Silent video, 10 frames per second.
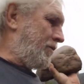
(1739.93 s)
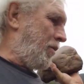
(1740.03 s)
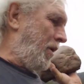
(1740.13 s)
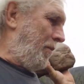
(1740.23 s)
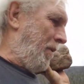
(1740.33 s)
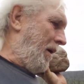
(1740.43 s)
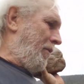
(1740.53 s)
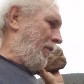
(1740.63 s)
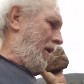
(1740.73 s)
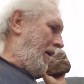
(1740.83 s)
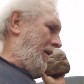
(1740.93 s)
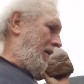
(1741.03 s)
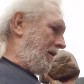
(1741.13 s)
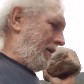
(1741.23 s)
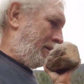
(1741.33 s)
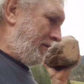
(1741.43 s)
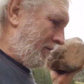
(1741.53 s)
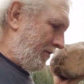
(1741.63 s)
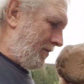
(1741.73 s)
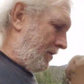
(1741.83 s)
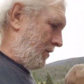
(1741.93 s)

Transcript: 20-pound rock at least.